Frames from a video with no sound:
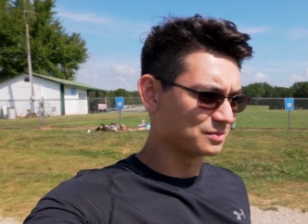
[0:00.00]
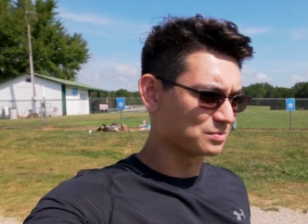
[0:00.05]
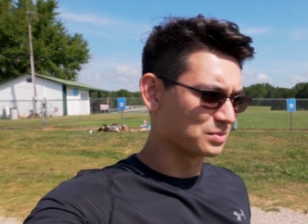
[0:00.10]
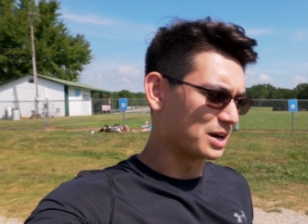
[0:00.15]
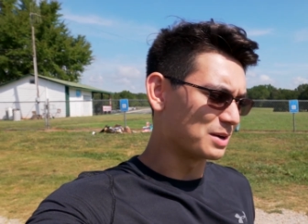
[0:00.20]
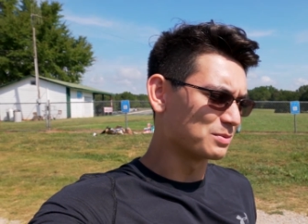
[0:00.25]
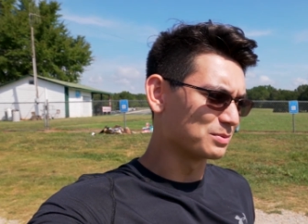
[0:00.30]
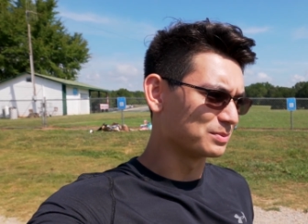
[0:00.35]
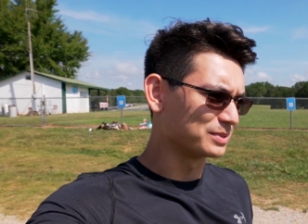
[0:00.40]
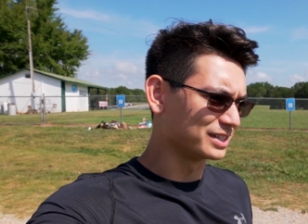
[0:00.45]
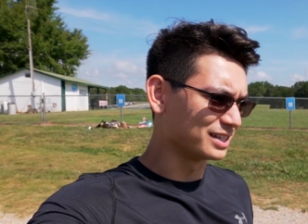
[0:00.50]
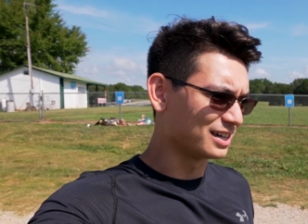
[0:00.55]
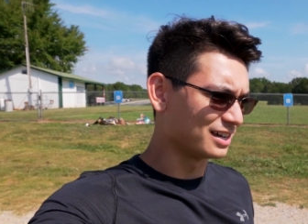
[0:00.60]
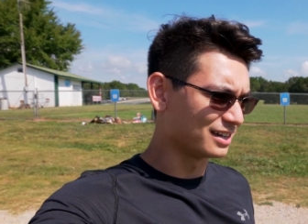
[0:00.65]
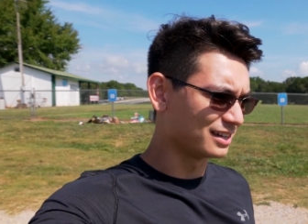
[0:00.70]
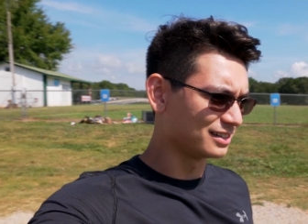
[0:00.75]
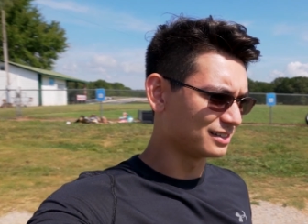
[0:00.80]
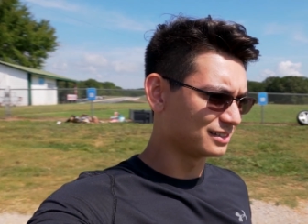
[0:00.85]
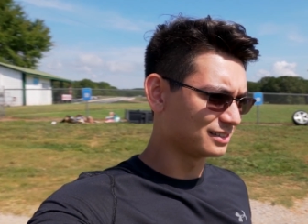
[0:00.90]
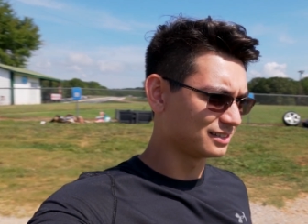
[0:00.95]
Probably think it's an
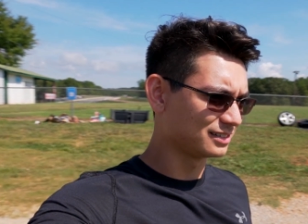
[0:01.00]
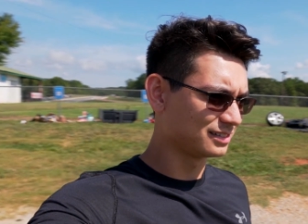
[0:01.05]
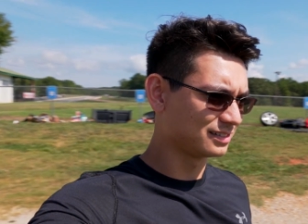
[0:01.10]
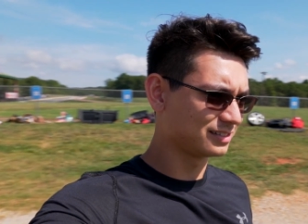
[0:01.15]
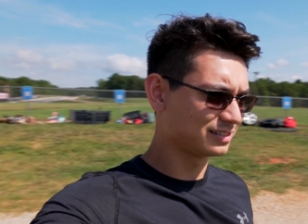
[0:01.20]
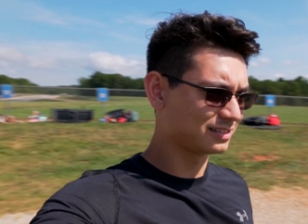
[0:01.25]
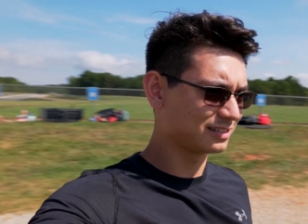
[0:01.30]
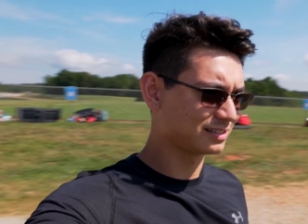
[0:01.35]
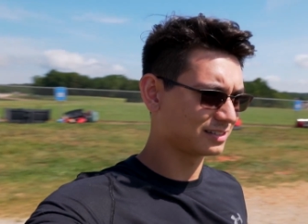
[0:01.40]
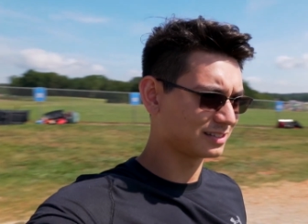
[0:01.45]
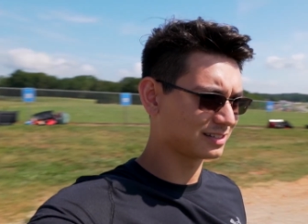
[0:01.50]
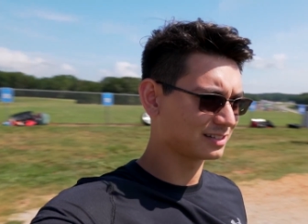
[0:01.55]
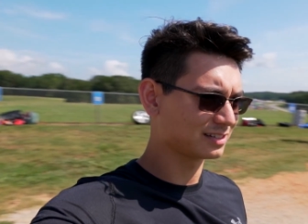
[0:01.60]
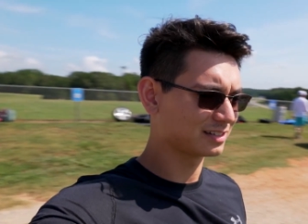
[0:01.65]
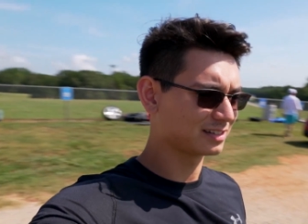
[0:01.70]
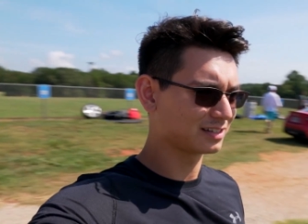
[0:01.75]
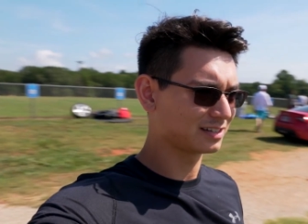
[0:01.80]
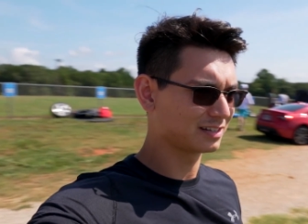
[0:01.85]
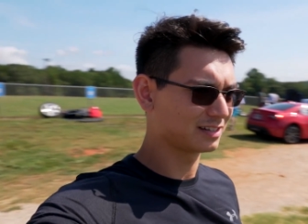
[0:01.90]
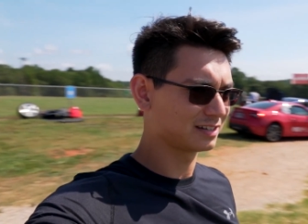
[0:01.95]
advantage to go first. I got
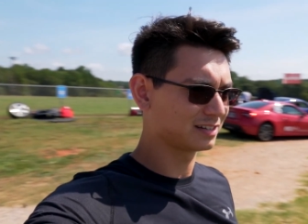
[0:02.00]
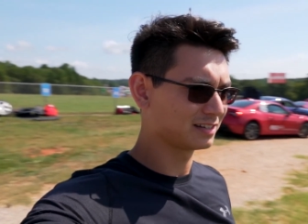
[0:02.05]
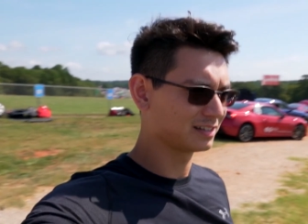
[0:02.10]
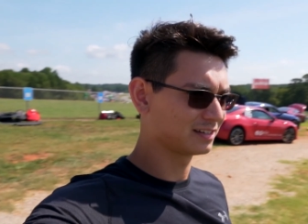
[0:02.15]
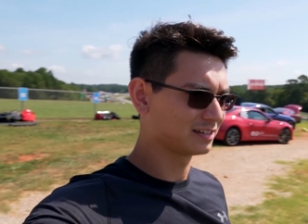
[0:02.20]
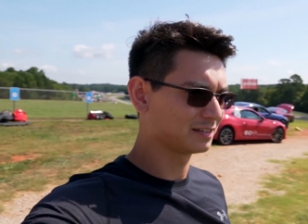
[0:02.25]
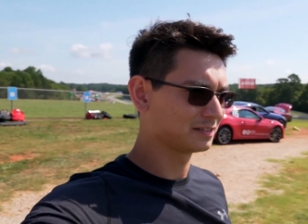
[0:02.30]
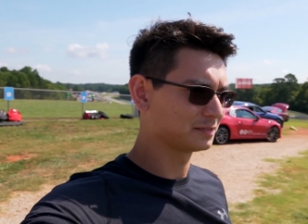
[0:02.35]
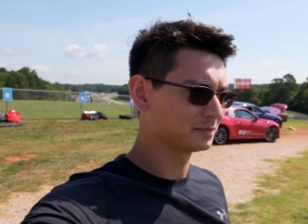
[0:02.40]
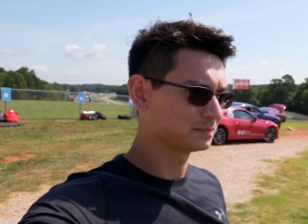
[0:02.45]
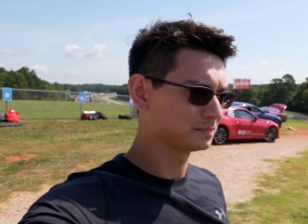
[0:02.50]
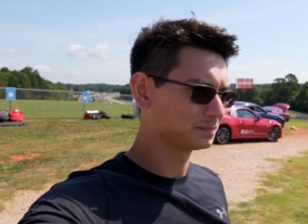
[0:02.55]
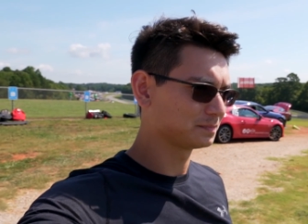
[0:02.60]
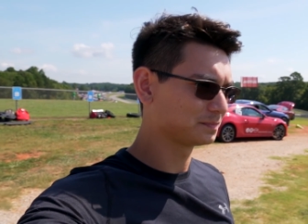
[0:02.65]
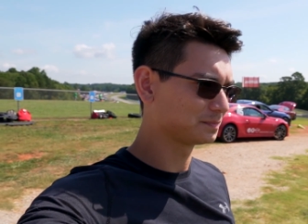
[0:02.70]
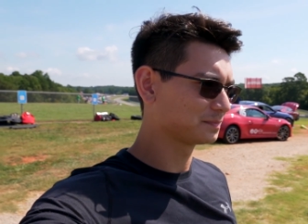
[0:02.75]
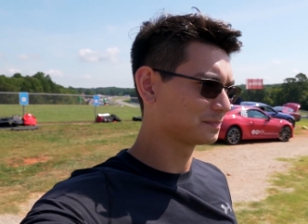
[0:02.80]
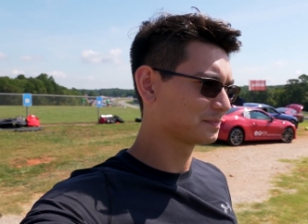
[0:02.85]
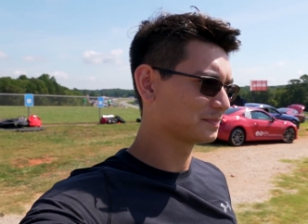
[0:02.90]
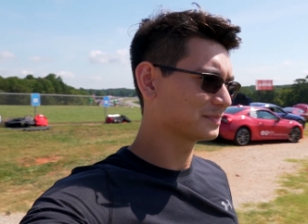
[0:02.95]
more tires still,
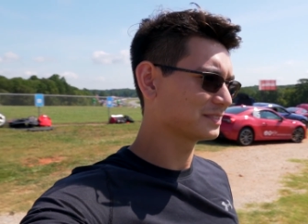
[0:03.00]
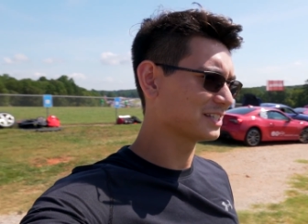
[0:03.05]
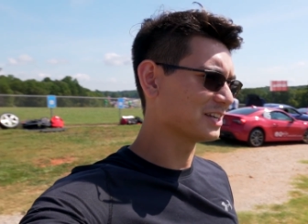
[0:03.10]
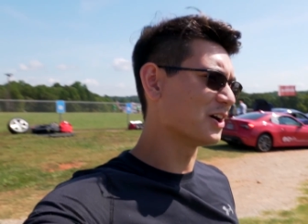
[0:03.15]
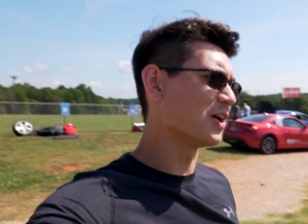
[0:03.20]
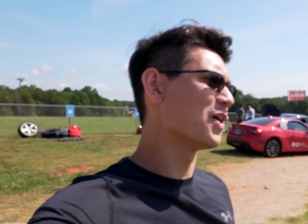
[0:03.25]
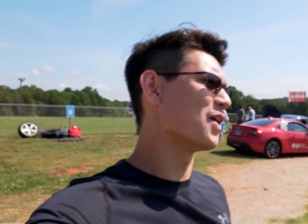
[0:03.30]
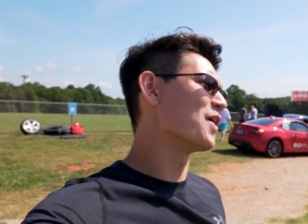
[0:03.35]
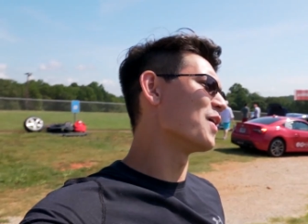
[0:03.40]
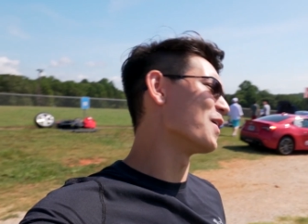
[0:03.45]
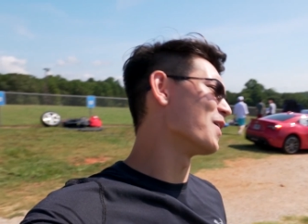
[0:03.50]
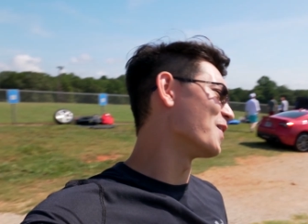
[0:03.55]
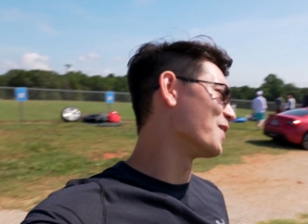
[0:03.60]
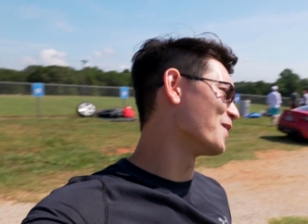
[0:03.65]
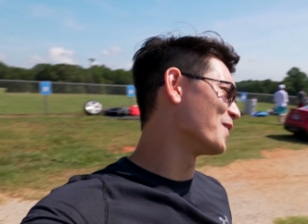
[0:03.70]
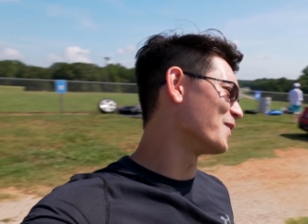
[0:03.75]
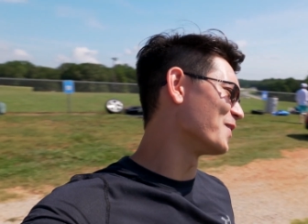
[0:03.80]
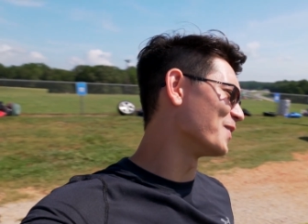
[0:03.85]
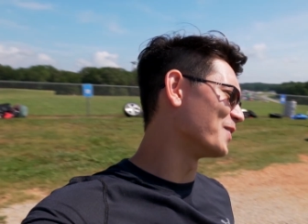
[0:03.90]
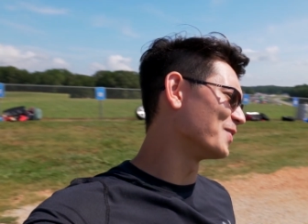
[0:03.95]
so oh,
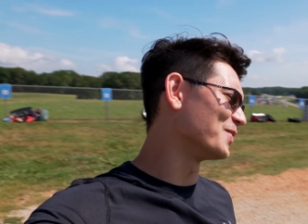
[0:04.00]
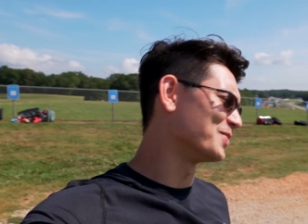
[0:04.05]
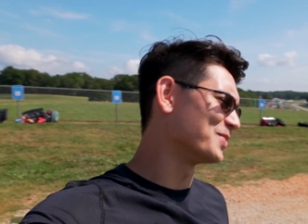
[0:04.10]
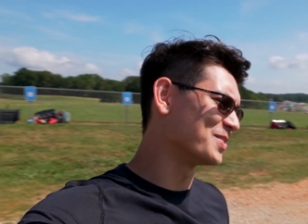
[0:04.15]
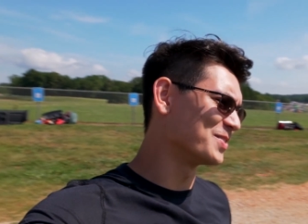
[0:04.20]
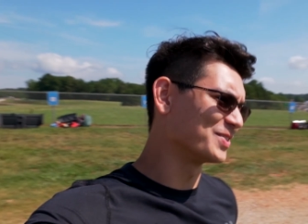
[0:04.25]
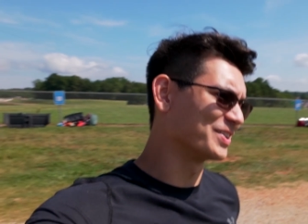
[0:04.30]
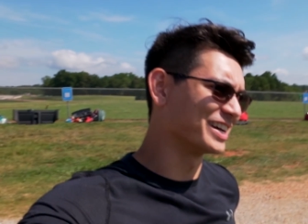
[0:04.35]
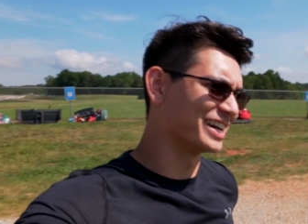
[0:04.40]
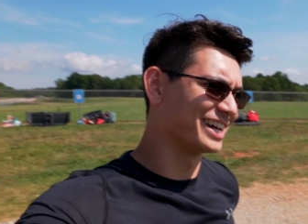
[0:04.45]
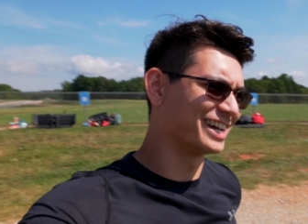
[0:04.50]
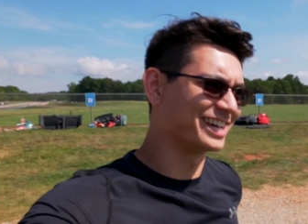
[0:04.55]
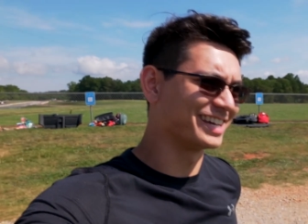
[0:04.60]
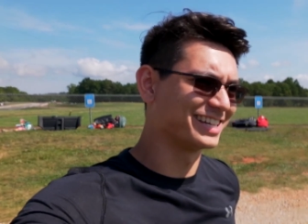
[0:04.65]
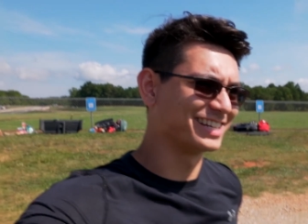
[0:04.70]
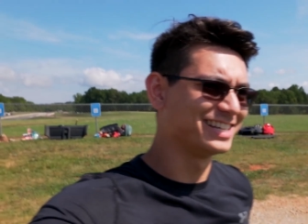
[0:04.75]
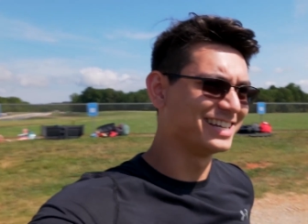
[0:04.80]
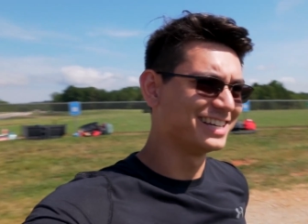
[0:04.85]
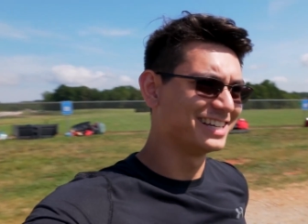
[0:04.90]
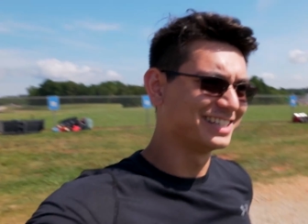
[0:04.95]
that's what I'm banking okay. on.
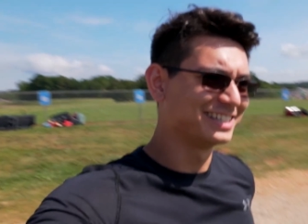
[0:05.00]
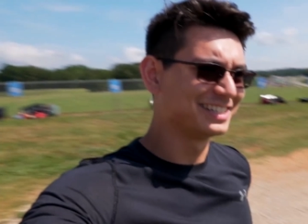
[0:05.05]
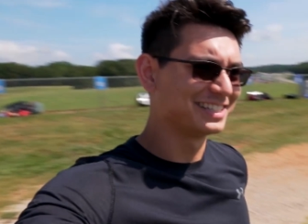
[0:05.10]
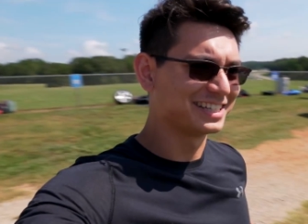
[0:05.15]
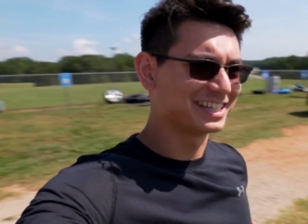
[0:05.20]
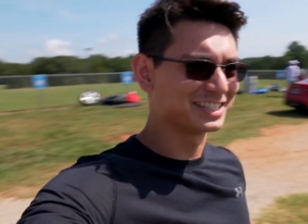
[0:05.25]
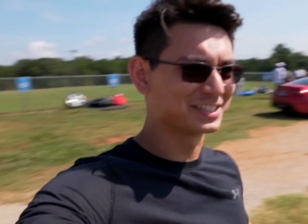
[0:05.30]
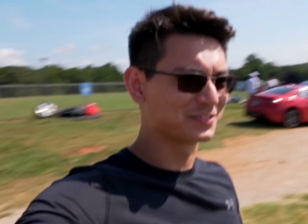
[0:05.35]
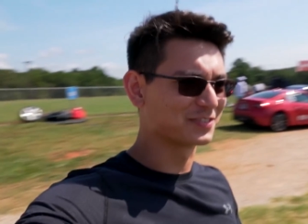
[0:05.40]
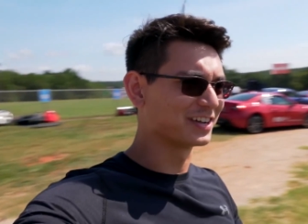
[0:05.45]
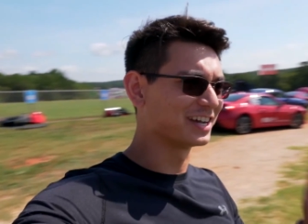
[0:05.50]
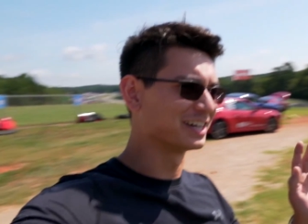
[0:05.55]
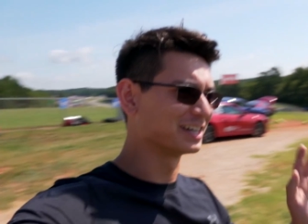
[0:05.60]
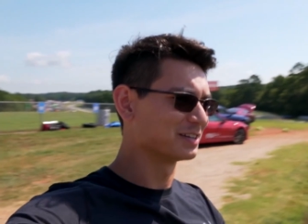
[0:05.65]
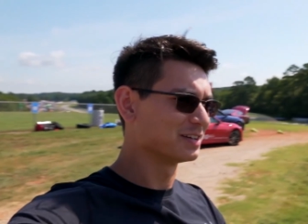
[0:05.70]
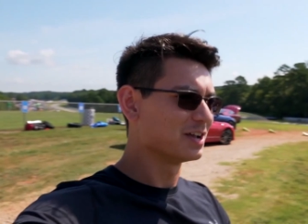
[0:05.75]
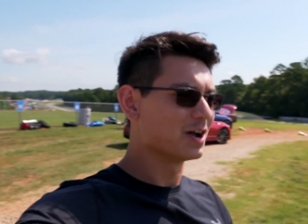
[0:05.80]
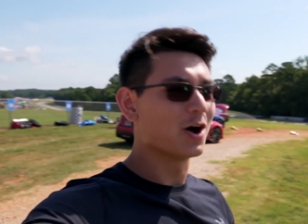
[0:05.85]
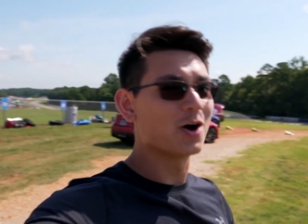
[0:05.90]
Go on second. It's fine.